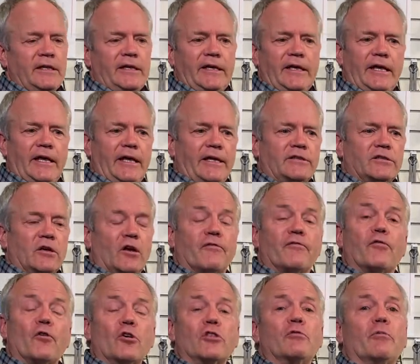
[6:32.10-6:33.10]
it
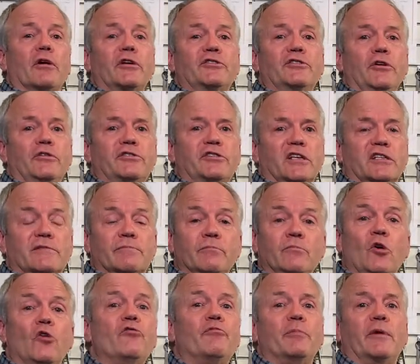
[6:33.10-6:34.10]
further reduces
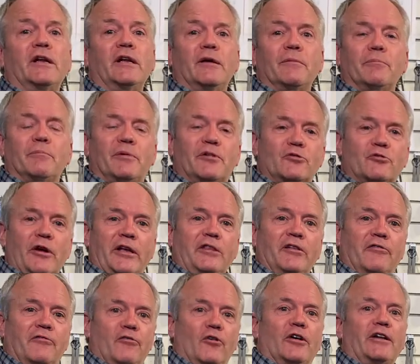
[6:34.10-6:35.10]
movement between
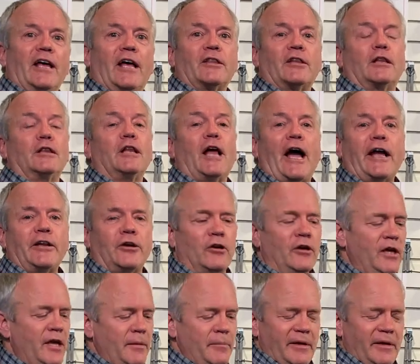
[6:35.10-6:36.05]
the foot and the liner,